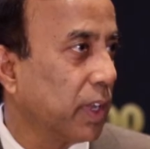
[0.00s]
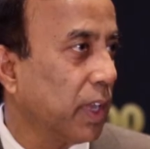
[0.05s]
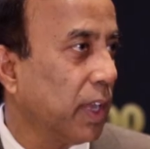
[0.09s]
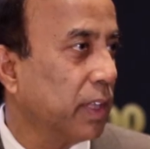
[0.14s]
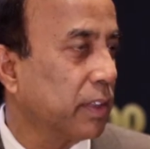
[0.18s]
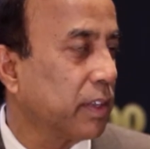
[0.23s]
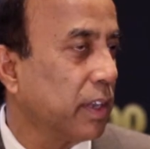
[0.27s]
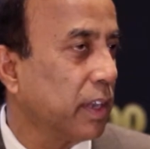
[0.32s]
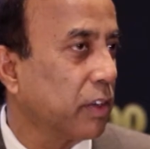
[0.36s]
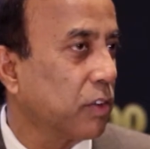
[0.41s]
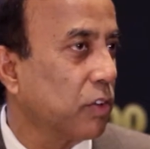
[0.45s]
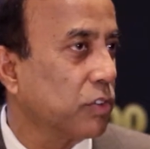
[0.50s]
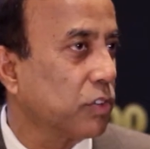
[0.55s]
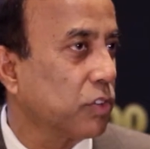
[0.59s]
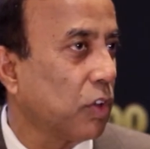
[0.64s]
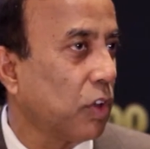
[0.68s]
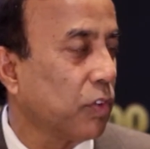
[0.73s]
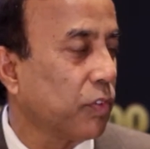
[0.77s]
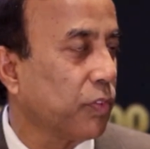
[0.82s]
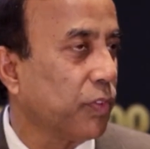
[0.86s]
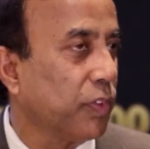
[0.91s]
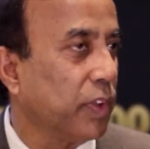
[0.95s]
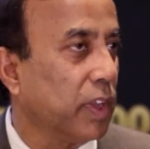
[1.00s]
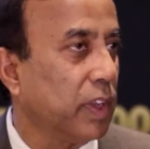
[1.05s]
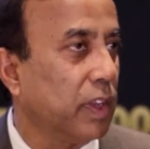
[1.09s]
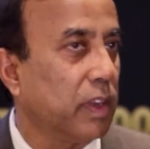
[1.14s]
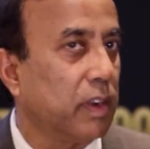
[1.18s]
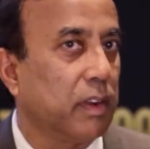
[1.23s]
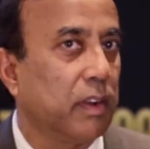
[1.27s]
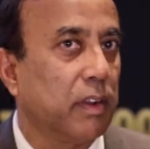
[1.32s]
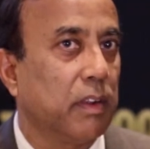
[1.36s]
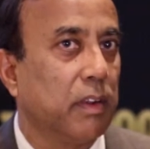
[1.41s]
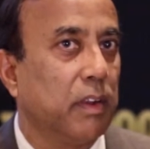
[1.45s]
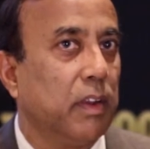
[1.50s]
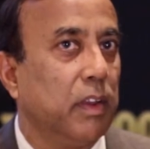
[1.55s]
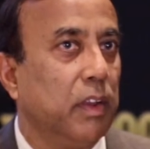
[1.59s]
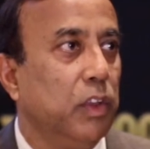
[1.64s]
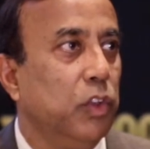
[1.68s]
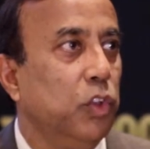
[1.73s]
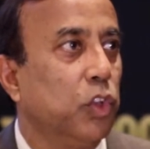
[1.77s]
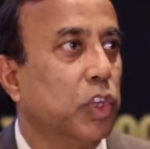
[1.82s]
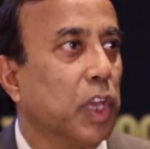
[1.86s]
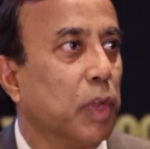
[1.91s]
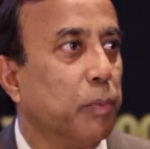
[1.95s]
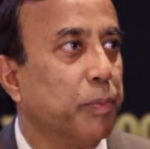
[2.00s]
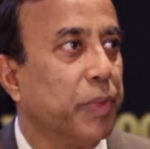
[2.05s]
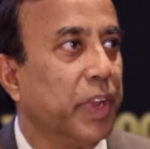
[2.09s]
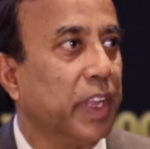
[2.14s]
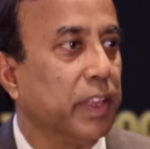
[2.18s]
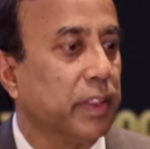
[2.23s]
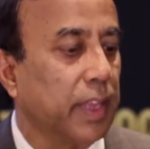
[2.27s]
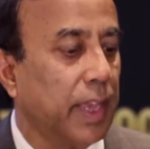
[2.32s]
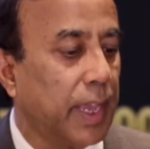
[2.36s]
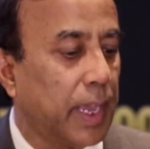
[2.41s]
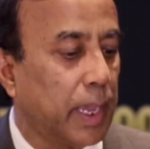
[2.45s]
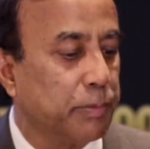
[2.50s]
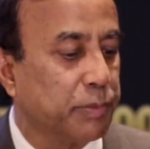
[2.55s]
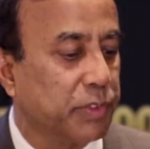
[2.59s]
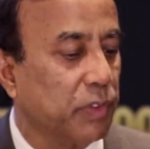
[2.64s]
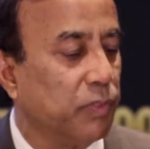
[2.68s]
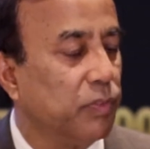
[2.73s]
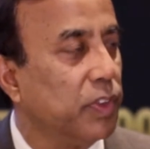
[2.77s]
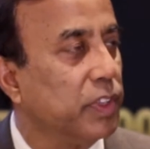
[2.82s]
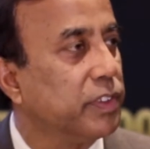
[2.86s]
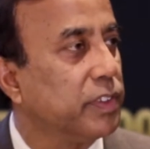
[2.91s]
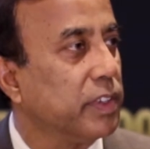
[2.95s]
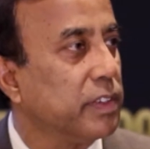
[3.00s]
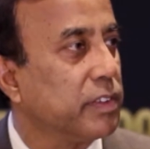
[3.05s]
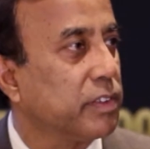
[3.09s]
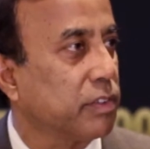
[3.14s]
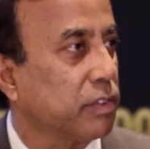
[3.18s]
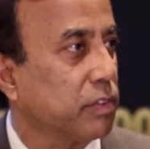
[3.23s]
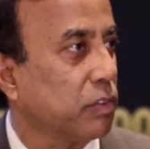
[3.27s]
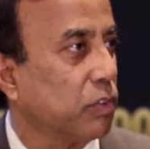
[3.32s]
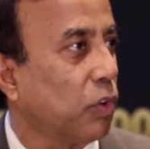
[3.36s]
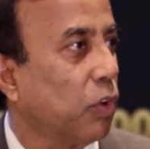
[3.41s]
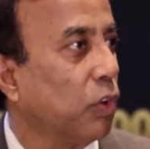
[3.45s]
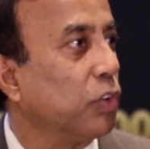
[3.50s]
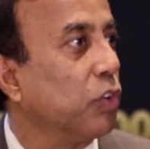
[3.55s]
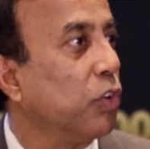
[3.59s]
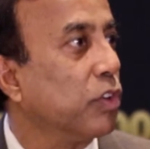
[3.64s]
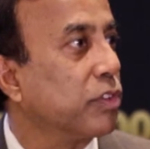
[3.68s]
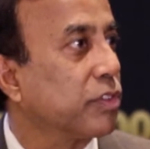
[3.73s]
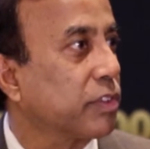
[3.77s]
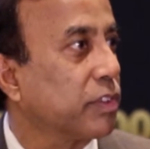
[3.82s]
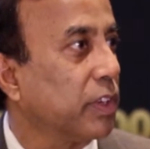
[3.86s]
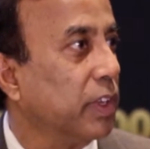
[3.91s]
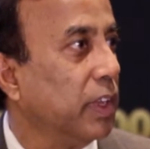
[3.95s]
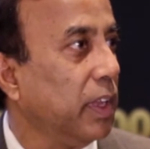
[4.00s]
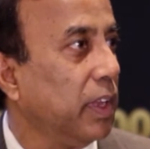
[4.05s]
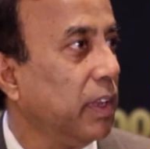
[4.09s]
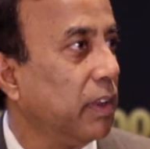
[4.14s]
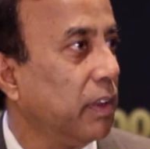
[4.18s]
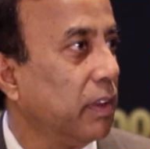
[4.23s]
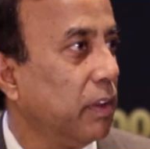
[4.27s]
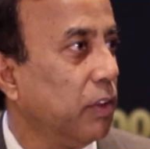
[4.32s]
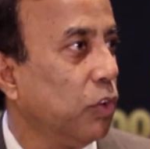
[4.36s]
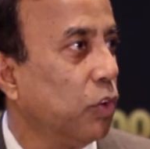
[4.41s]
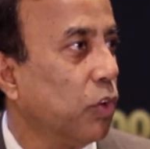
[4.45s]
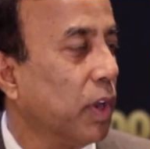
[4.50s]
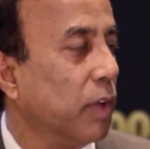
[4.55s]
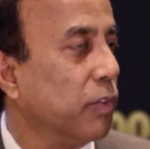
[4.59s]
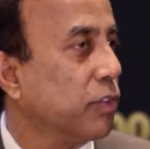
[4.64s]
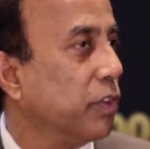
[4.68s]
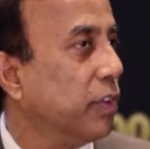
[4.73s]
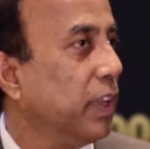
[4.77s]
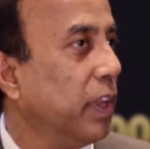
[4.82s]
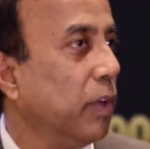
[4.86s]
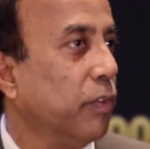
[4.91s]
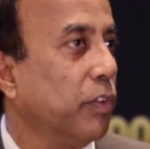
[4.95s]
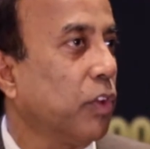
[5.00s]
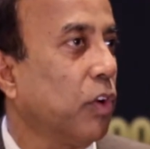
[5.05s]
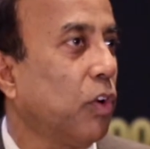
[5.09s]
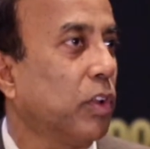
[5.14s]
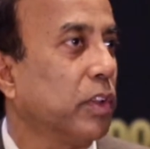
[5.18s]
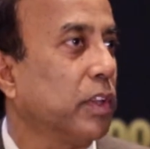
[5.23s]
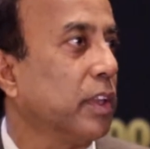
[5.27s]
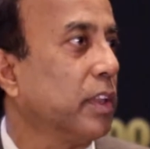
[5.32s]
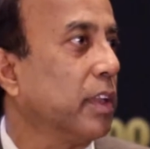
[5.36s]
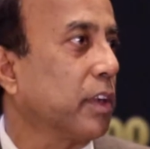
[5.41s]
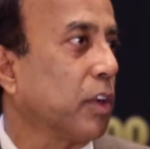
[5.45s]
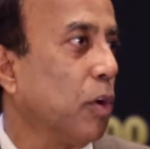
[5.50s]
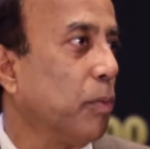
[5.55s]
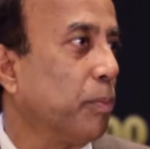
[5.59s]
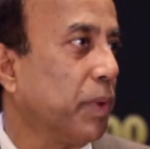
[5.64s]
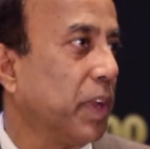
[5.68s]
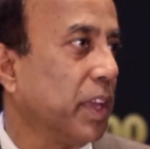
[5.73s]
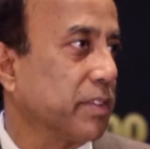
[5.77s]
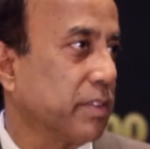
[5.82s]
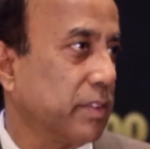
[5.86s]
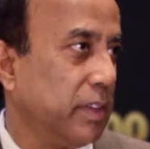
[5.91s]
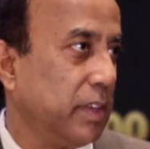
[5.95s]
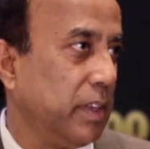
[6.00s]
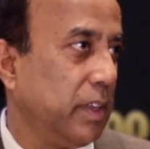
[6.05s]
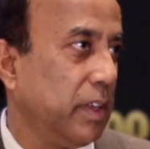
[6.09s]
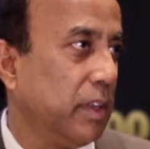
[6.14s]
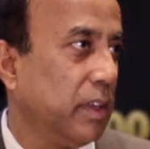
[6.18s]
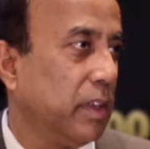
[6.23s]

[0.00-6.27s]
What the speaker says: health record software, you can bring the apps and widgets on your screen. You don't have to deal with all the other complexity.